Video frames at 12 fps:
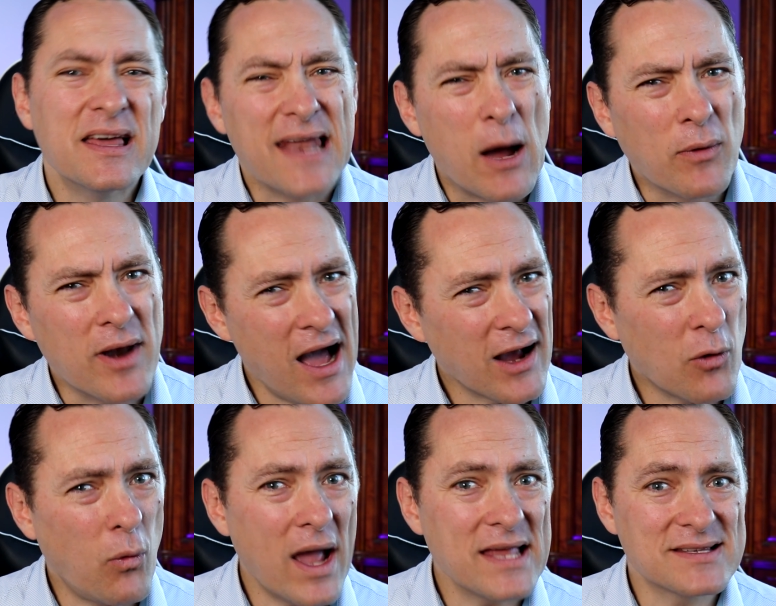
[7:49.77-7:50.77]
Now, we're not
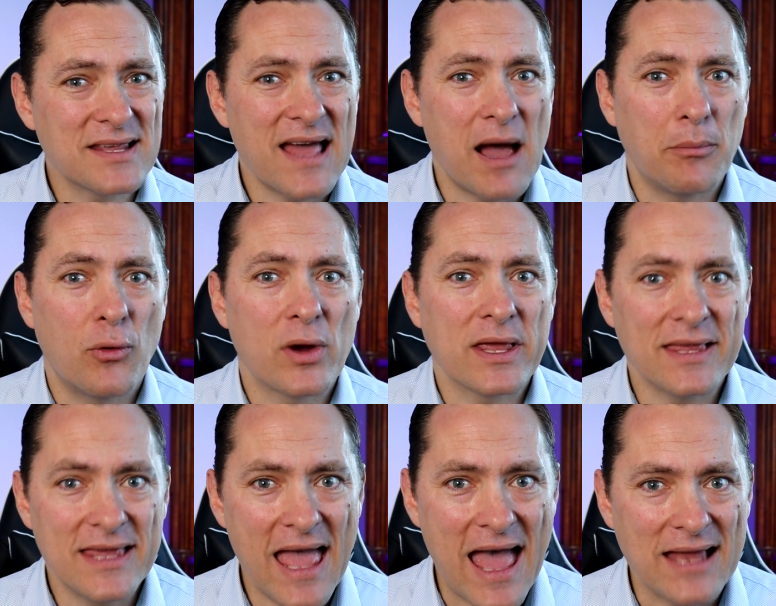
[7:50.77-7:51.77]
quite to that point
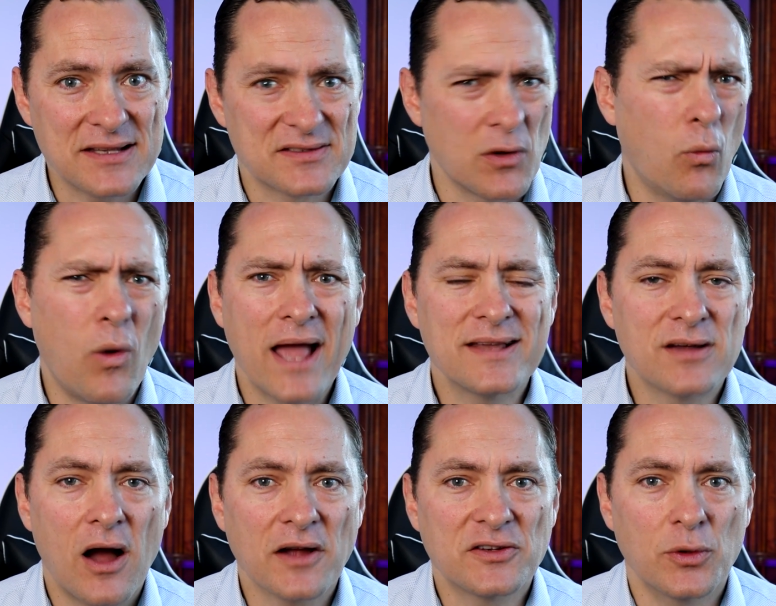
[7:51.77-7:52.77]
yet, so why
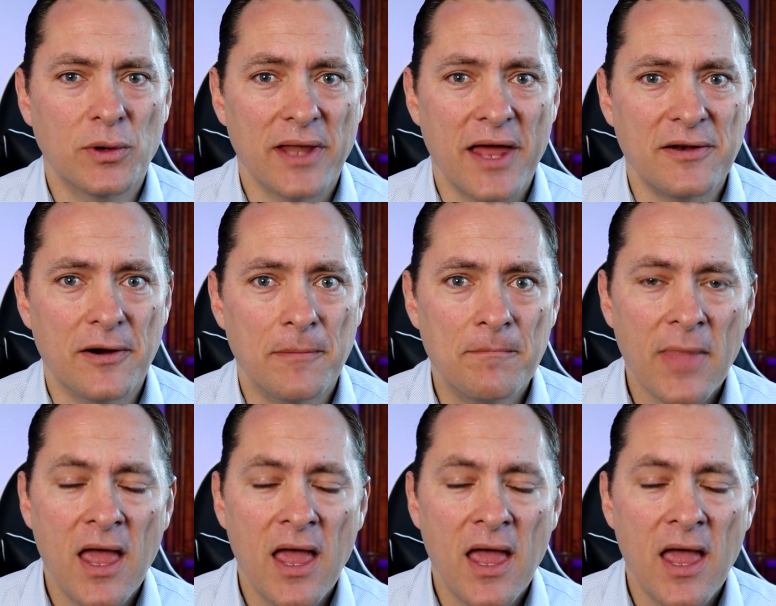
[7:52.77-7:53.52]
talk to a lender?